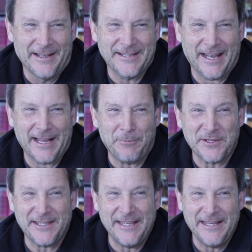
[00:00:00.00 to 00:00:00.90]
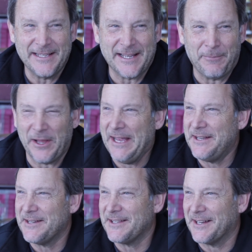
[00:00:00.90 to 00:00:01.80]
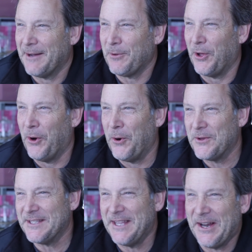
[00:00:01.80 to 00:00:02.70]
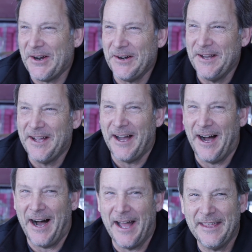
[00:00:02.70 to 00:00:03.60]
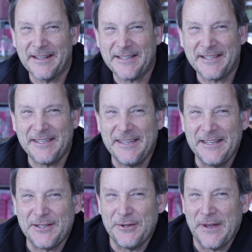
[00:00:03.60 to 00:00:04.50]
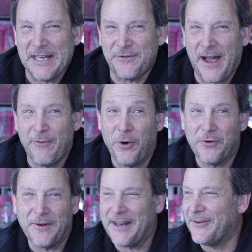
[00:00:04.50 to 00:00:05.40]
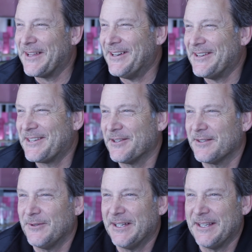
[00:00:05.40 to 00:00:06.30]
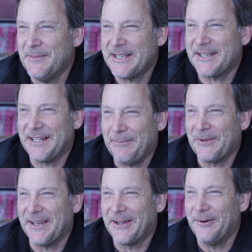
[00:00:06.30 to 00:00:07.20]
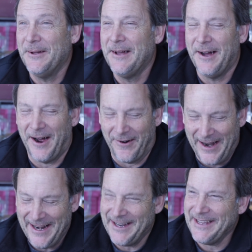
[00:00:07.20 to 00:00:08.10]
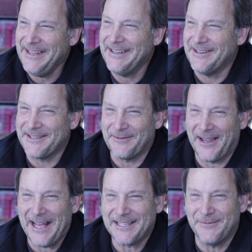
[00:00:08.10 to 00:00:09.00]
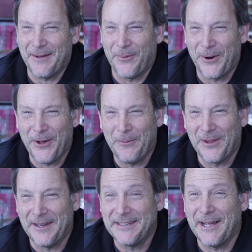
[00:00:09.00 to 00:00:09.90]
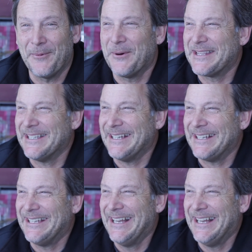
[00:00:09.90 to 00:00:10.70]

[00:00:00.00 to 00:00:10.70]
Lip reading: it's got a couple C's, a couple H's, and a couple of O's in there. I think it's C2H5O, whatever, you know. And she goes, "Well, you missed a couple." And I go, "All right, honey, here's a glass of my Bordeaux blend. Tell me what's in it."